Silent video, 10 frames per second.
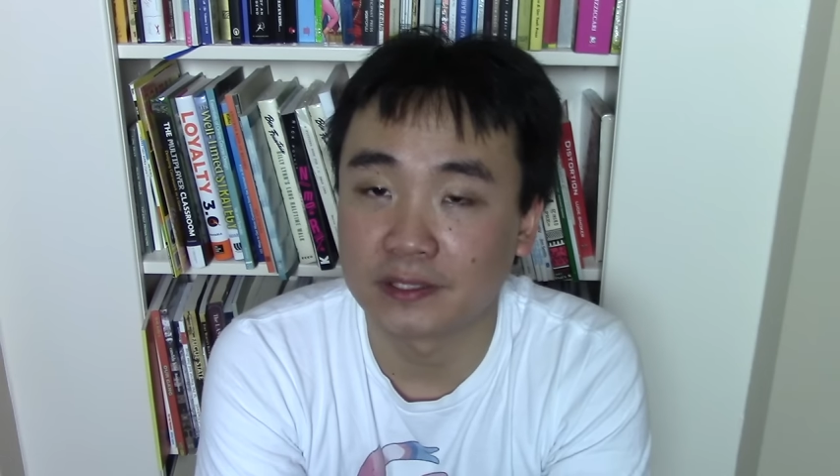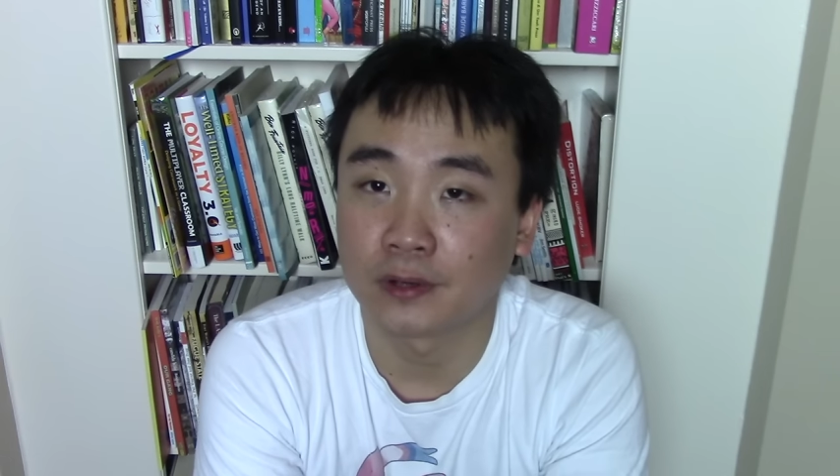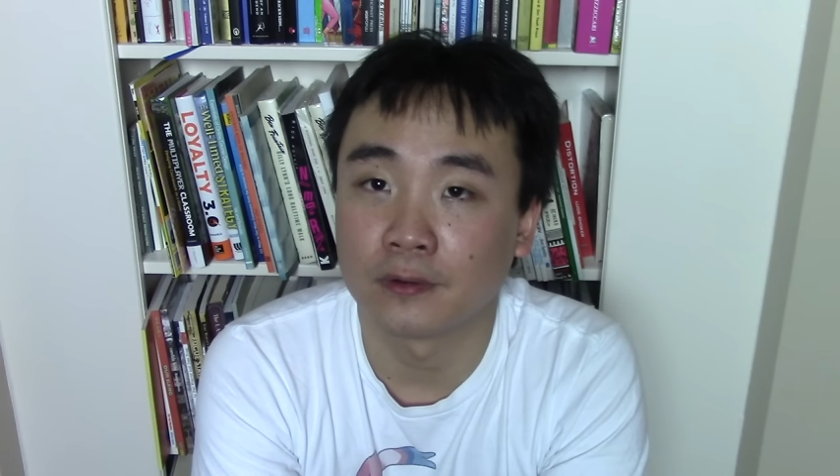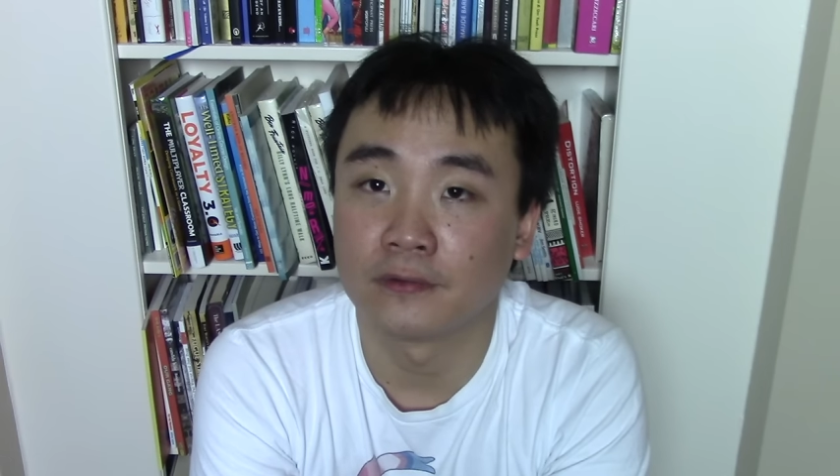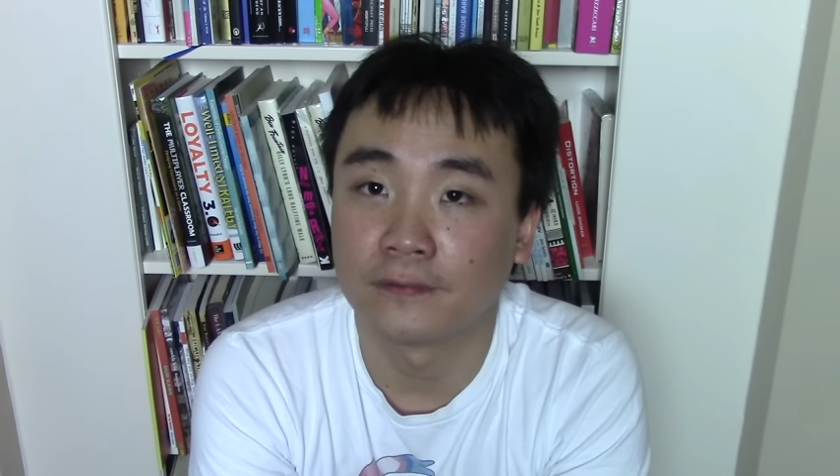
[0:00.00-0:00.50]

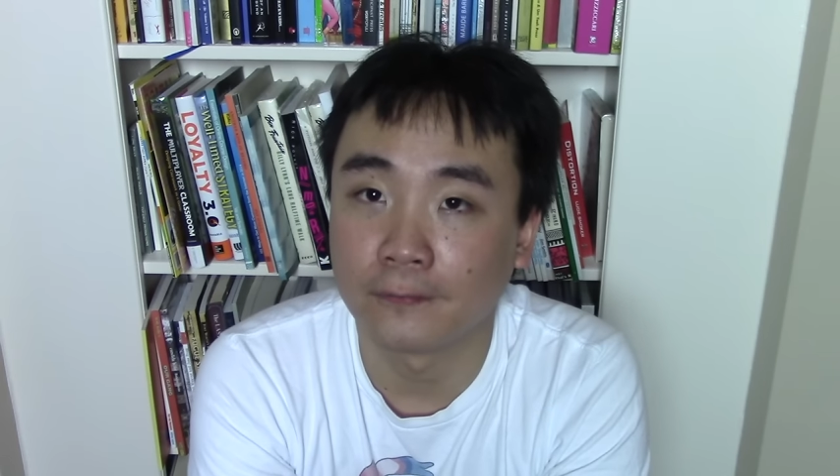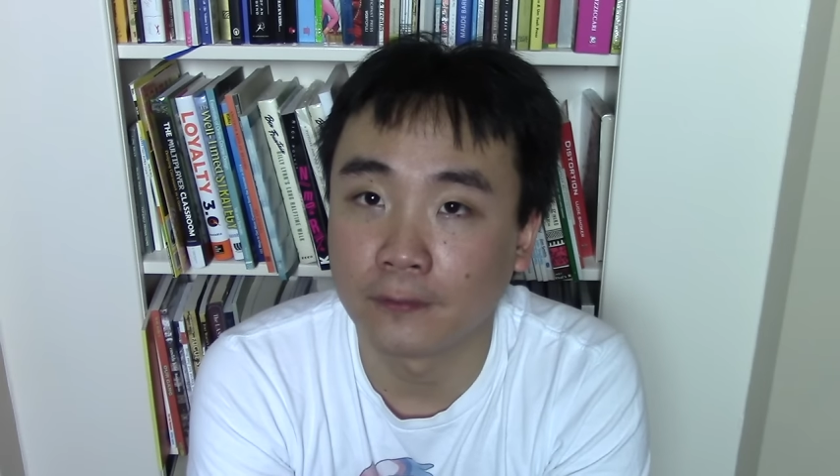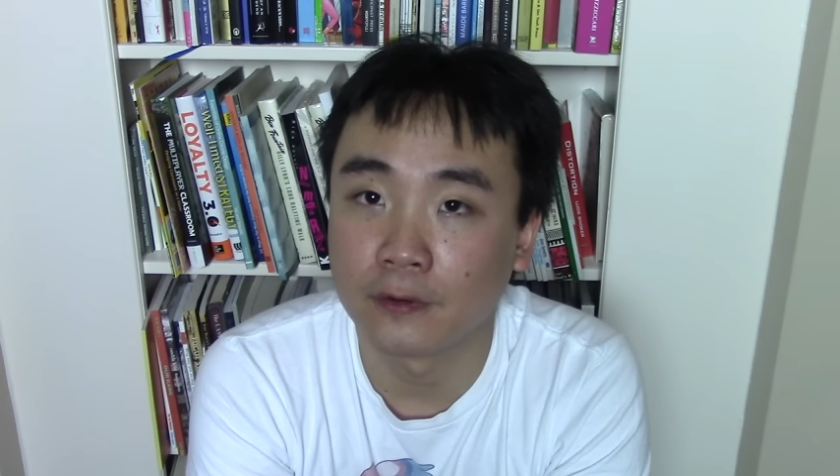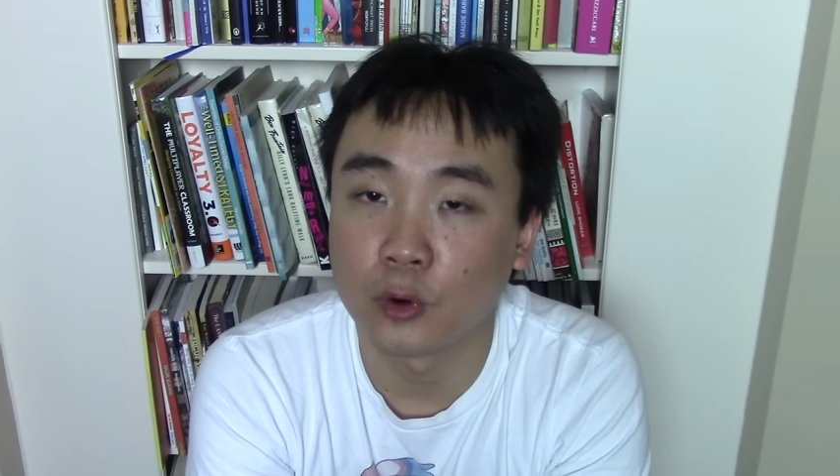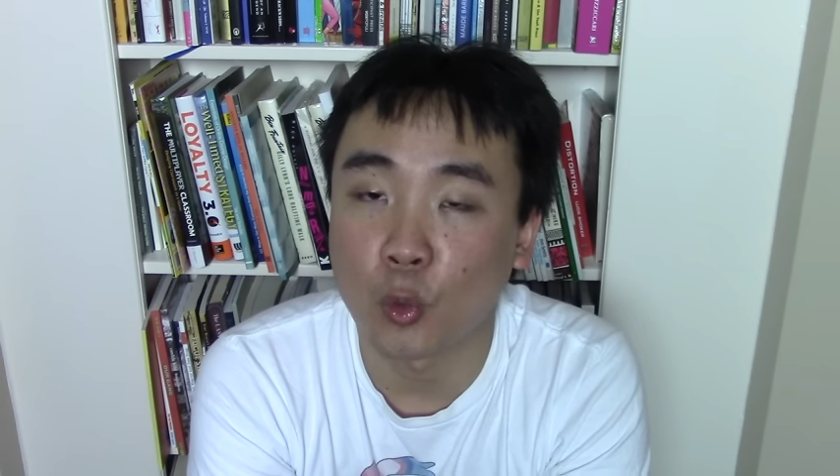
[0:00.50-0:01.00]
turn
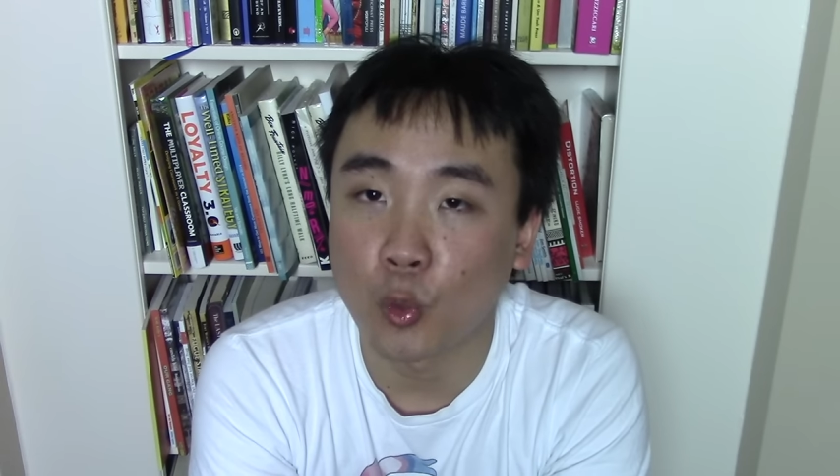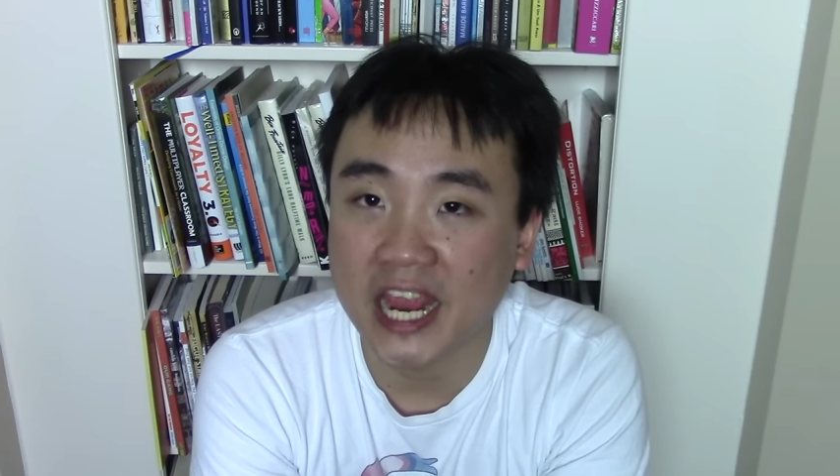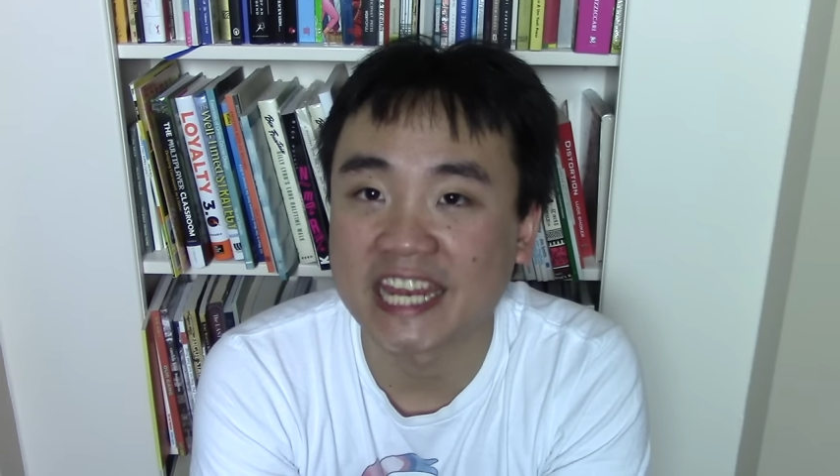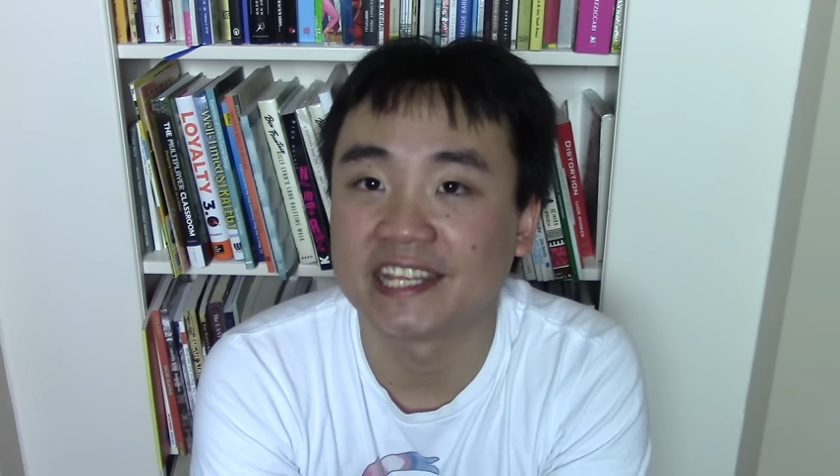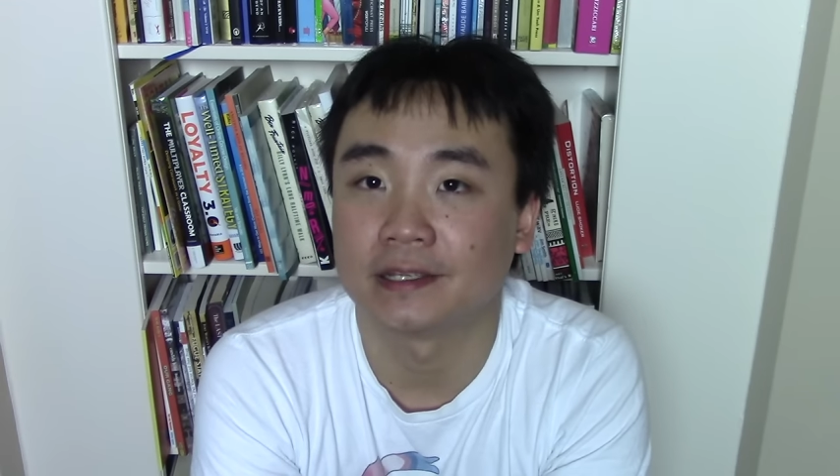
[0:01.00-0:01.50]
4
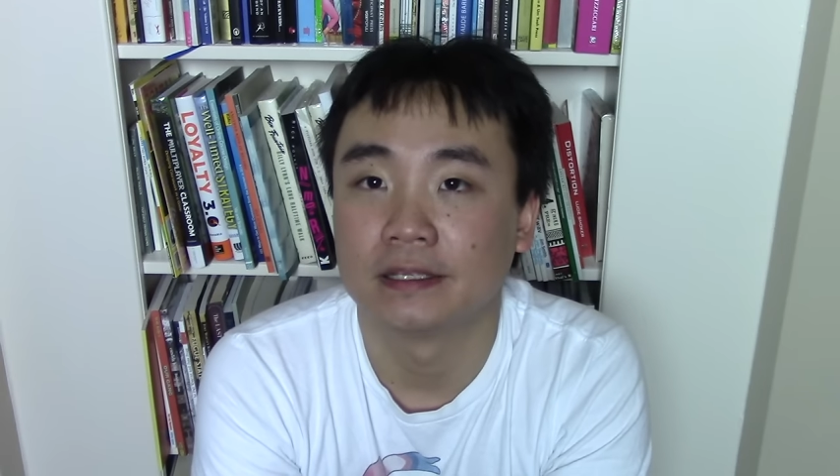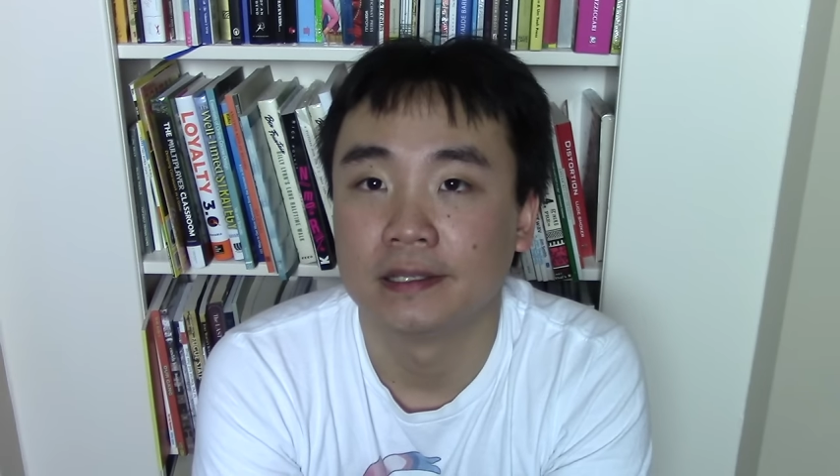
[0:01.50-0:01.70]
win.